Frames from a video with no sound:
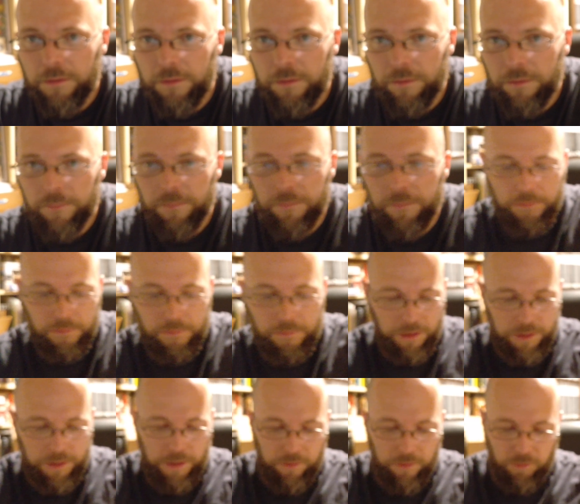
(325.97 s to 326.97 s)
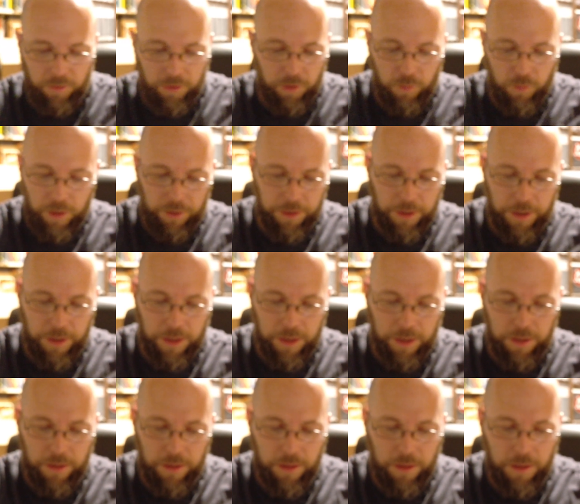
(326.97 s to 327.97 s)
Like I said, really well
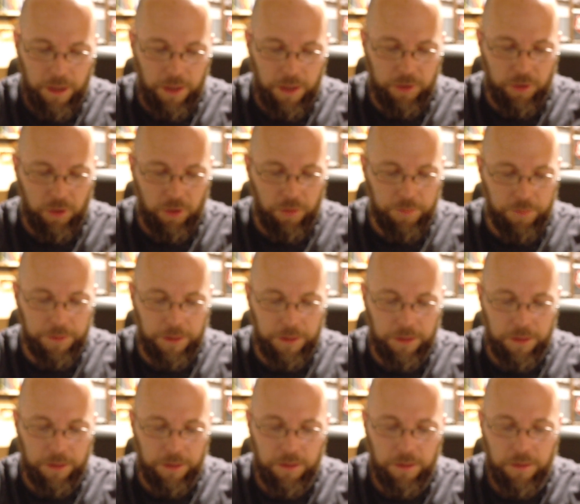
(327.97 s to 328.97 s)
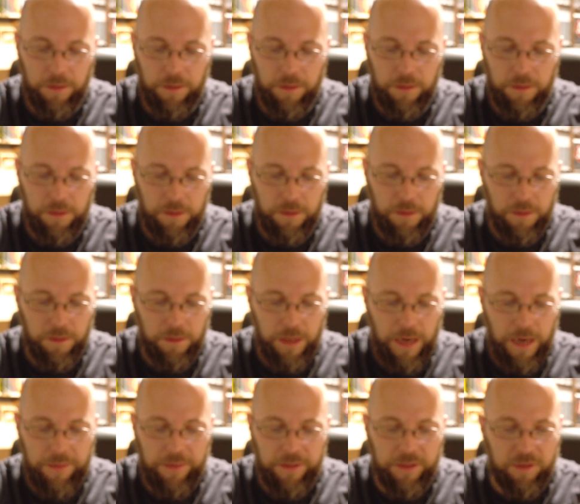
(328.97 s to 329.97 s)
done sculpting.
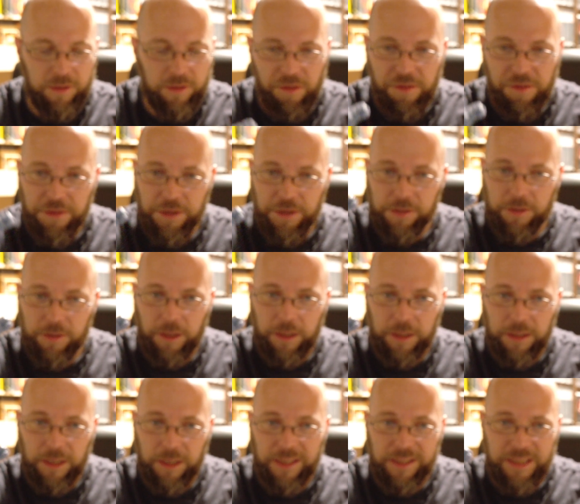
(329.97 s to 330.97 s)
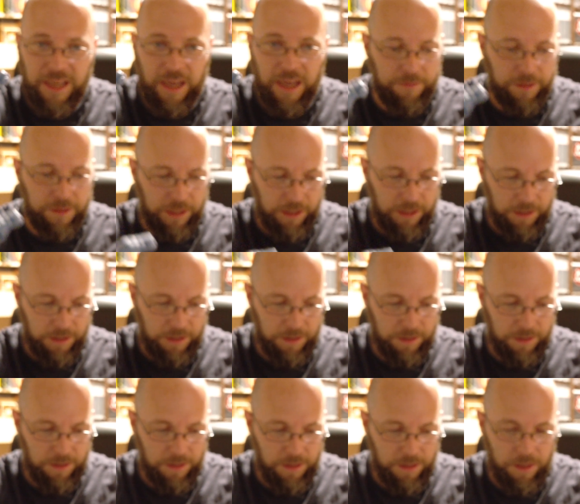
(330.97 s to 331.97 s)
And these are like nice heavy
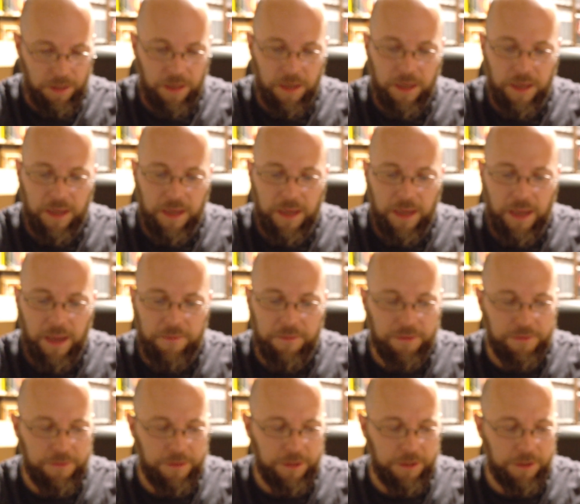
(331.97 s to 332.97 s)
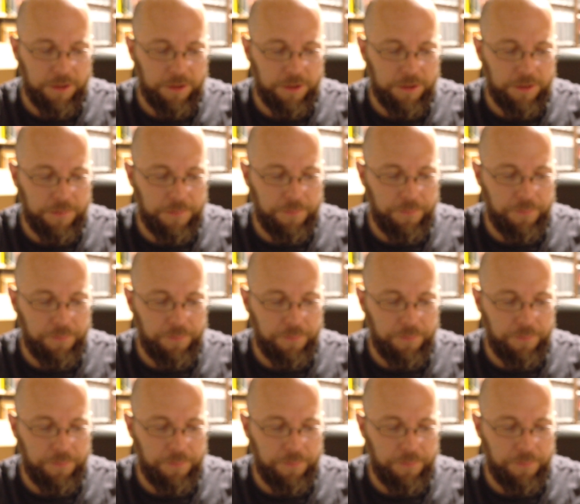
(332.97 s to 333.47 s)
figures.